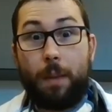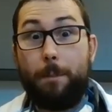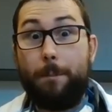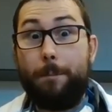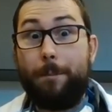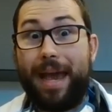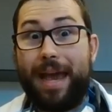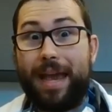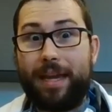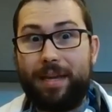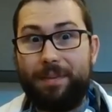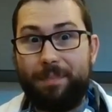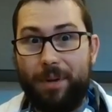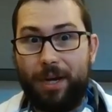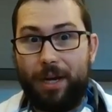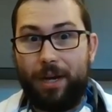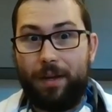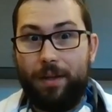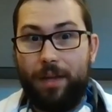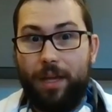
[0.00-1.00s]
magma.
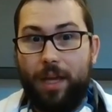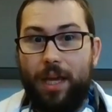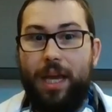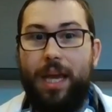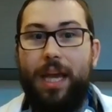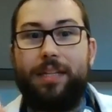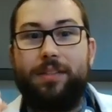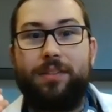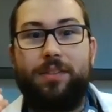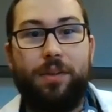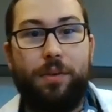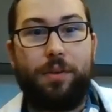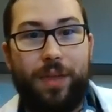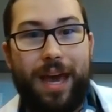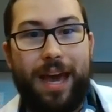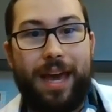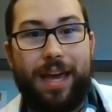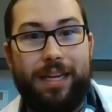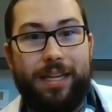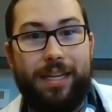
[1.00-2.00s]
And so
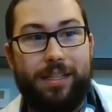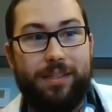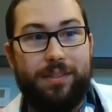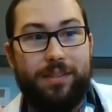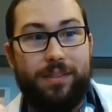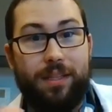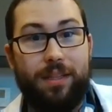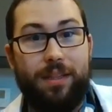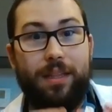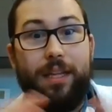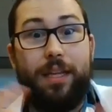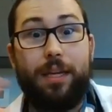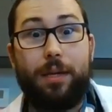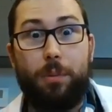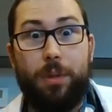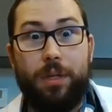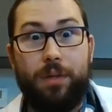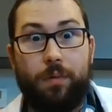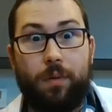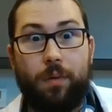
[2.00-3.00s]
that is
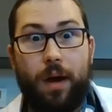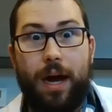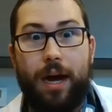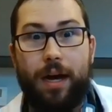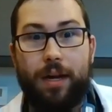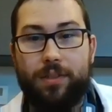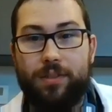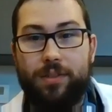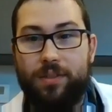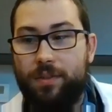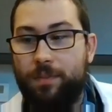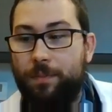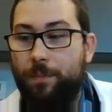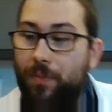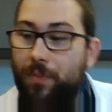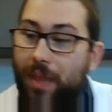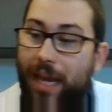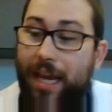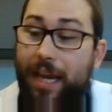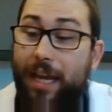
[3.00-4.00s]
liquid rocks.
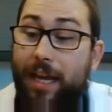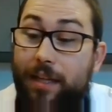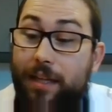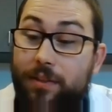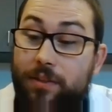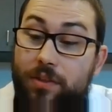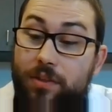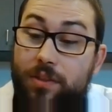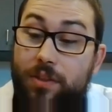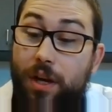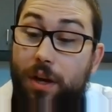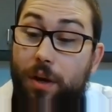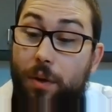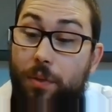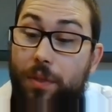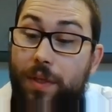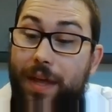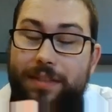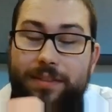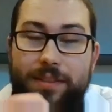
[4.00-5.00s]
And so
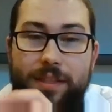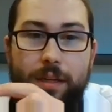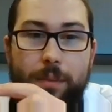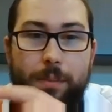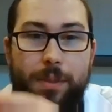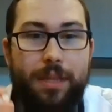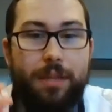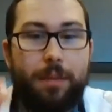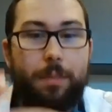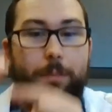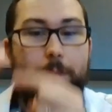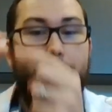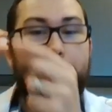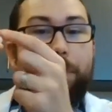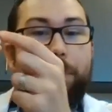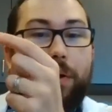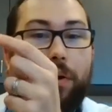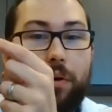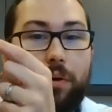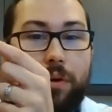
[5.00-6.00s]
that's going to be the
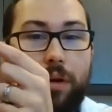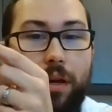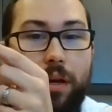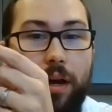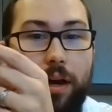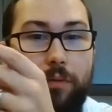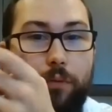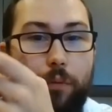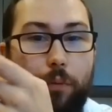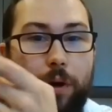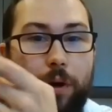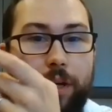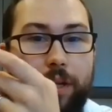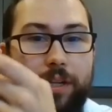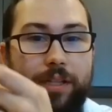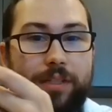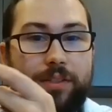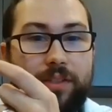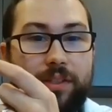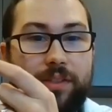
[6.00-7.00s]
bulk of what it
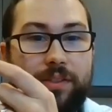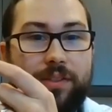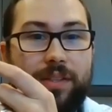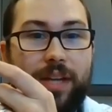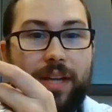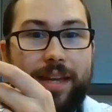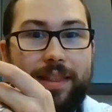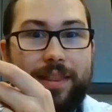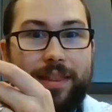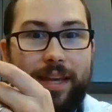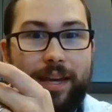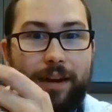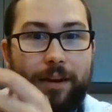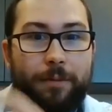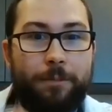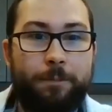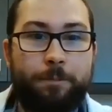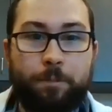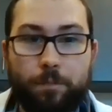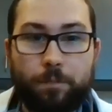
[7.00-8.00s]
is inside there.
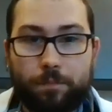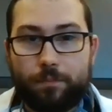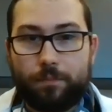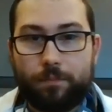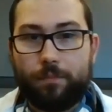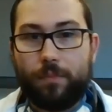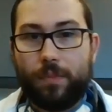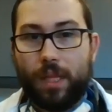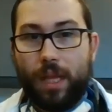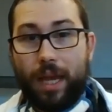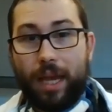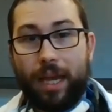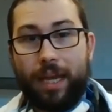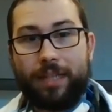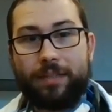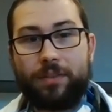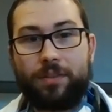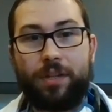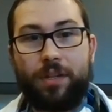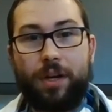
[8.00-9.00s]

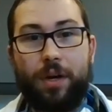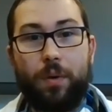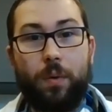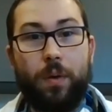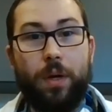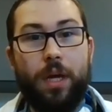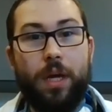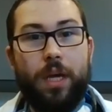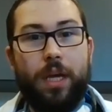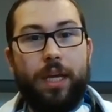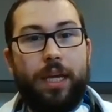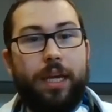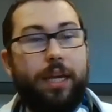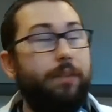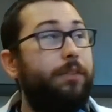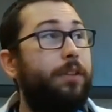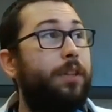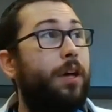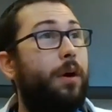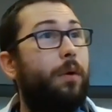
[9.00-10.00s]
And so
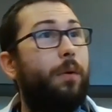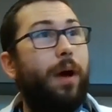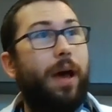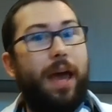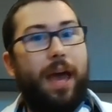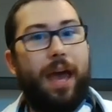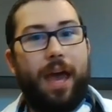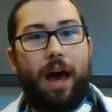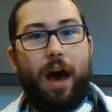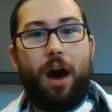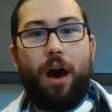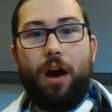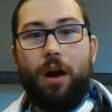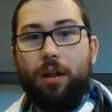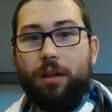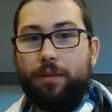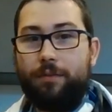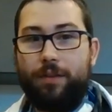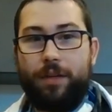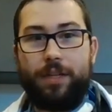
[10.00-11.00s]
even though
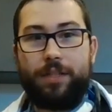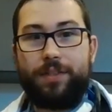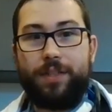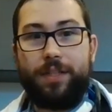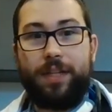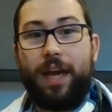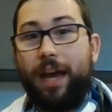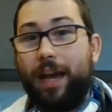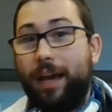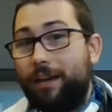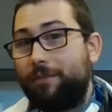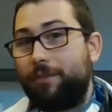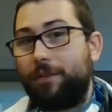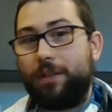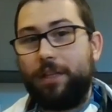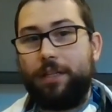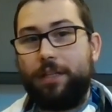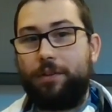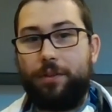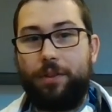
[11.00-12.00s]
all of us and every
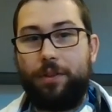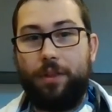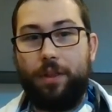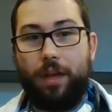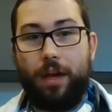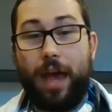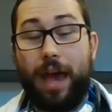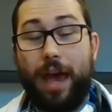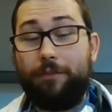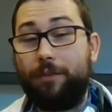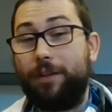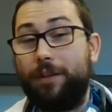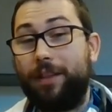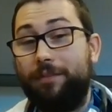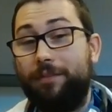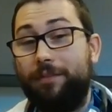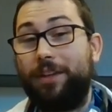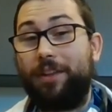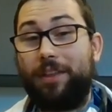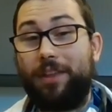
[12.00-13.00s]

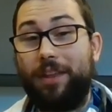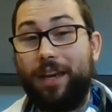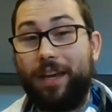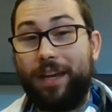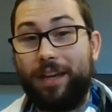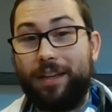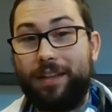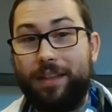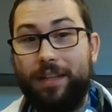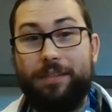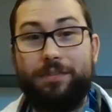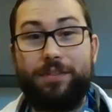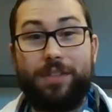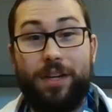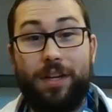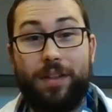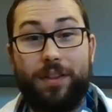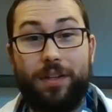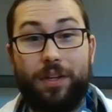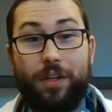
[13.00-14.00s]
living thing lives
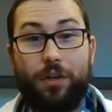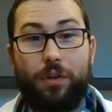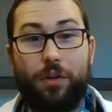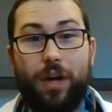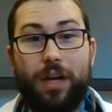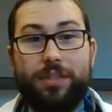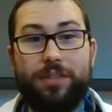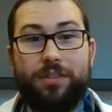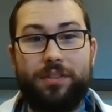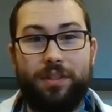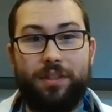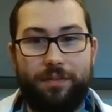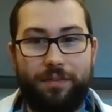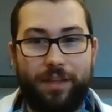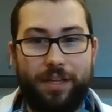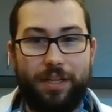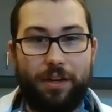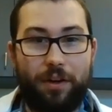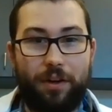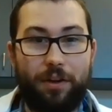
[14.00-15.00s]
on the crust of
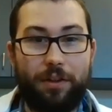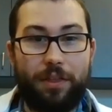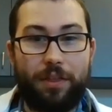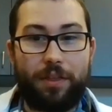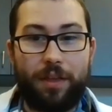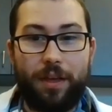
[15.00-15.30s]
the Earth,